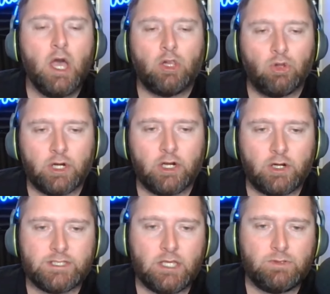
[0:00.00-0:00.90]
Learn and Earn
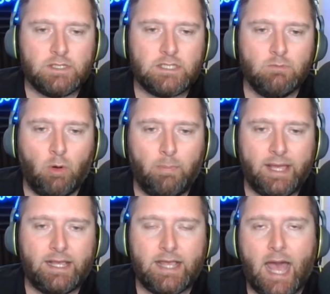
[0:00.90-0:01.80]
is the UCC mobile
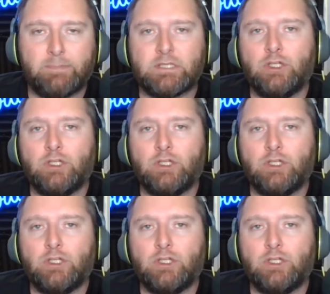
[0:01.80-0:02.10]
banking app's